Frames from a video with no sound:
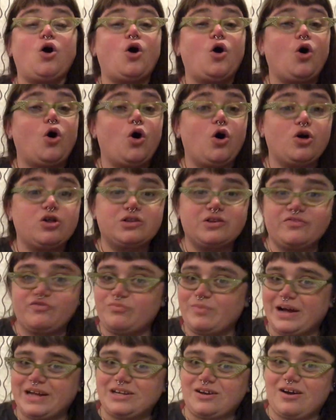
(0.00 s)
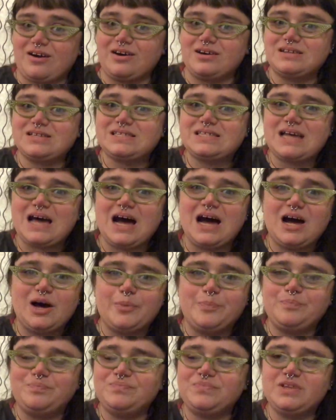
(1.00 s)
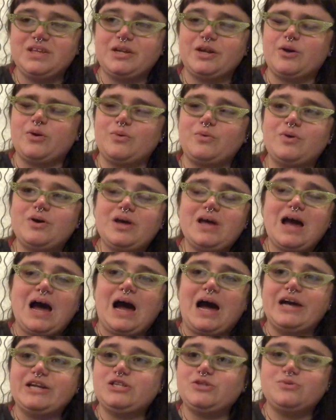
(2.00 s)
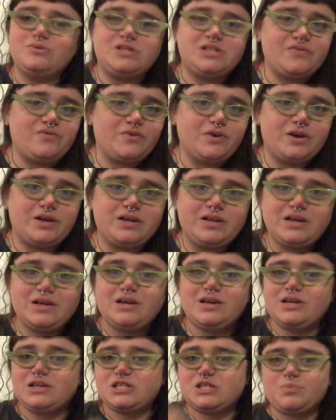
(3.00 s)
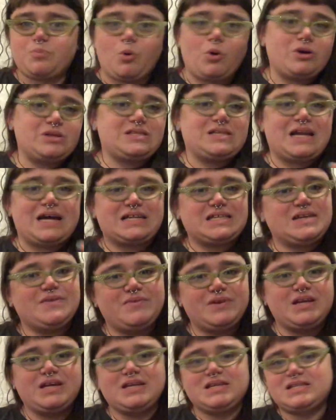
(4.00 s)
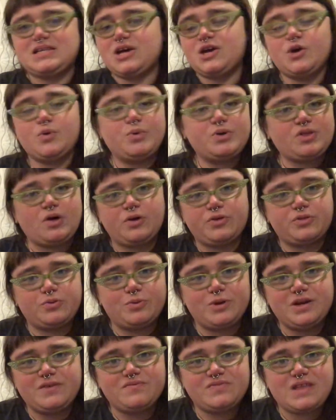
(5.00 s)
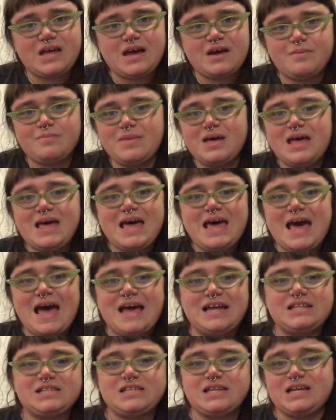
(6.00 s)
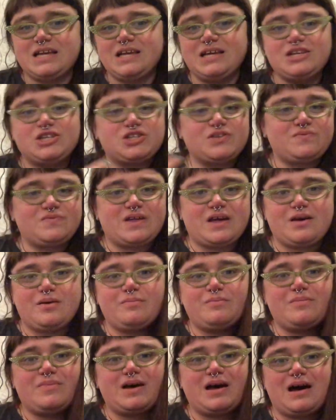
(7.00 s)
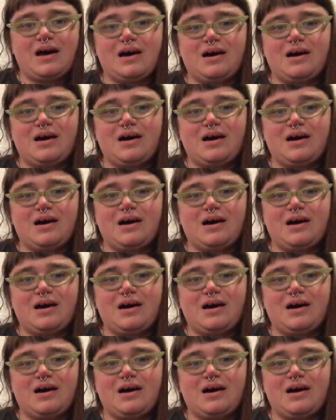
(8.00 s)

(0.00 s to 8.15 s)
all of my dogs. You know, I do different sports and activities with all three of them, and each of them,